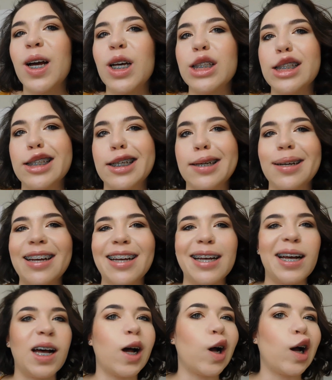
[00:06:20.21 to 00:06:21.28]
Cause you're,
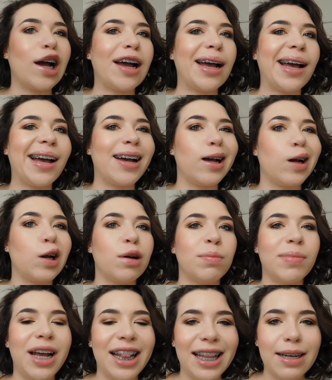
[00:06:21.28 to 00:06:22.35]
uh,
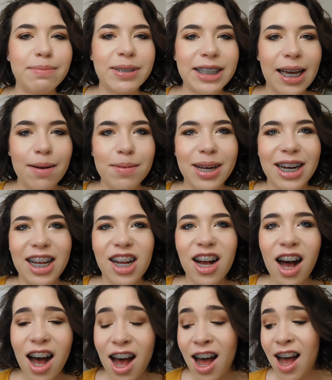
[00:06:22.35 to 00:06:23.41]
my lips kept getting
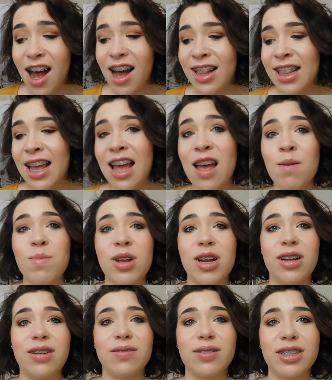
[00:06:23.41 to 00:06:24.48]
caught on them
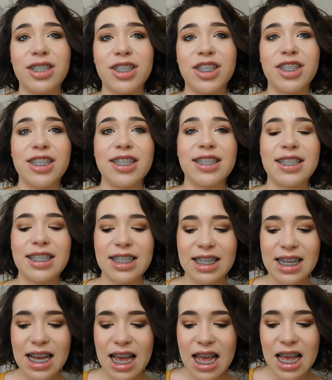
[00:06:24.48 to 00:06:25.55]
and it was just
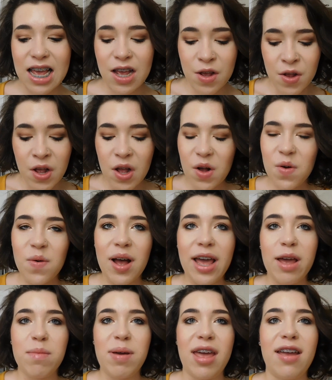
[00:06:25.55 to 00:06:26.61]

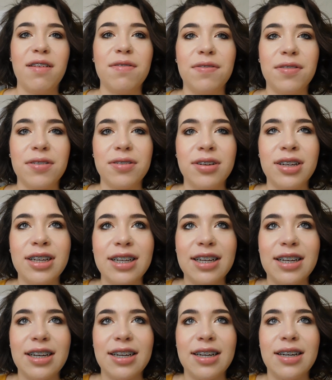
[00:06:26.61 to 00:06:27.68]
quite painful.
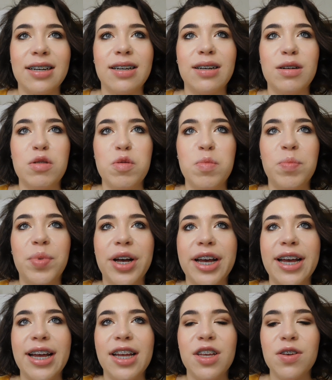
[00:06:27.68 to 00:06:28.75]
Uh,
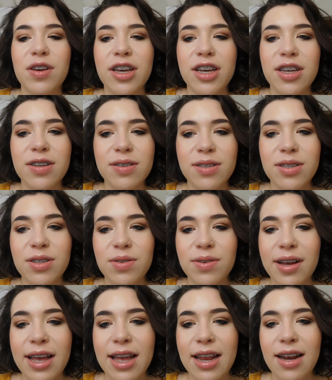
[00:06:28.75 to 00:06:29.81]
but you get used to
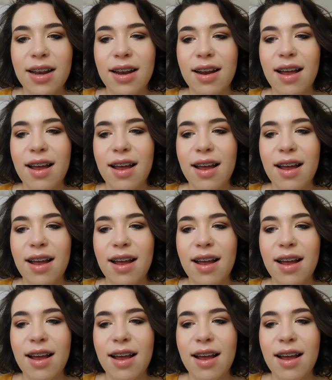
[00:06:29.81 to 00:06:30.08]
it.